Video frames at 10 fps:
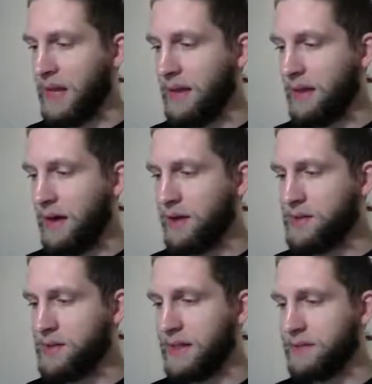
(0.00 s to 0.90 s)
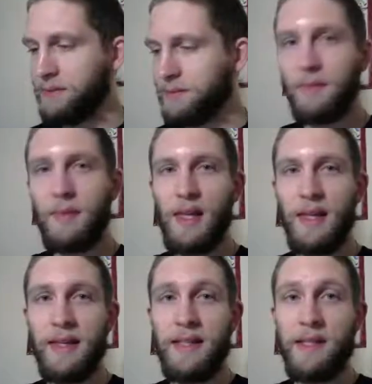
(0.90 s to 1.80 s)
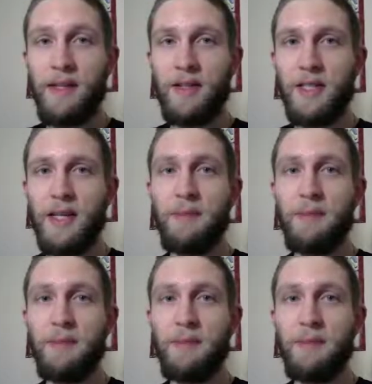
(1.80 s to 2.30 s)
That all said, this is our team